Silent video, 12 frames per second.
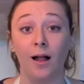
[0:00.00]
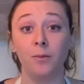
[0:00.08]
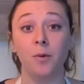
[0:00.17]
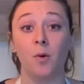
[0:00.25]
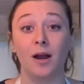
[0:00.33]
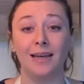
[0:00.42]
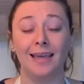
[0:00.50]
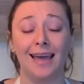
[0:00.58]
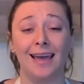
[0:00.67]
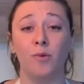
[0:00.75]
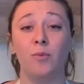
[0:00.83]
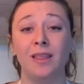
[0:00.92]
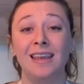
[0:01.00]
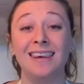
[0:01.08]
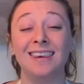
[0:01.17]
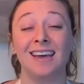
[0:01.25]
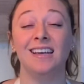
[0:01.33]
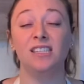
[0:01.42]
We want to get a really
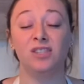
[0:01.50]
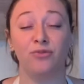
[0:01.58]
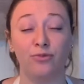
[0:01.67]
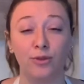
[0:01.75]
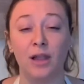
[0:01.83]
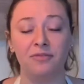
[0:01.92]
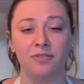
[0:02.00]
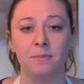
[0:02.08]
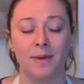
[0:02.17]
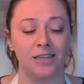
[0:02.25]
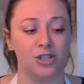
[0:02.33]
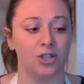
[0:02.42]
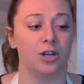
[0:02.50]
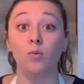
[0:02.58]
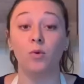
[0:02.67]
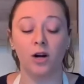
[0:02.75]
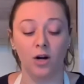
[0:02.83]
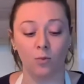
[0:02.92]
nice fluffy mixture.
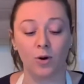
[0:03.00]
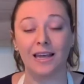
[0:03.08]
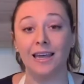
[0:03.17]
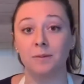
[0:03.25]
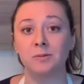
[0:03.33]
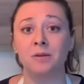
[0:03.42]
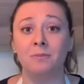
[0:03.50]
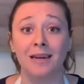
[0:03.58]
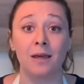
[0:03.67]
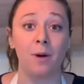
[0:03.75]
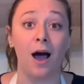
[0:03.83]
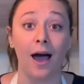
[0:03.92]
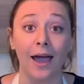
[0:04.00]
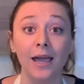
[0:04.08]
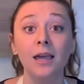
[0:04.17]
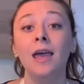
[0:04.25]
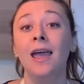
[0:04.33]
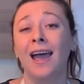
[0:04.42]
We're going to work it up to medium high
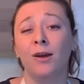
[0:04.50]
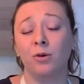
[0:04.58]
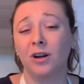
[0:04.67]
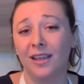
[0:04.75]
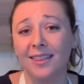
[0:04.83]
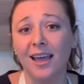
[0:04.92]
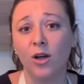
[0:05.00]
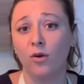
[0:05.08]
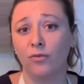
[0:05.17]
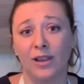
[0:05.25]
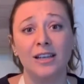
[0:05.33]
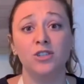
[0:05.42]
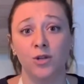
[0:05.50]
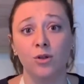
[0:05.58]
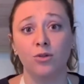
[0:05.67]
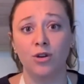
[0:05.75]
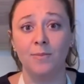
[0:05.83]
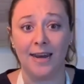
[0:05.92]
and we're going to let that go for like 2 to
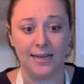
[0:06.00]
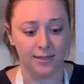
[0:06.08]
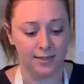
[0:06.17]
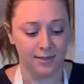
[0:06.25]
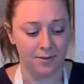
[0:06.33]
3 minutes.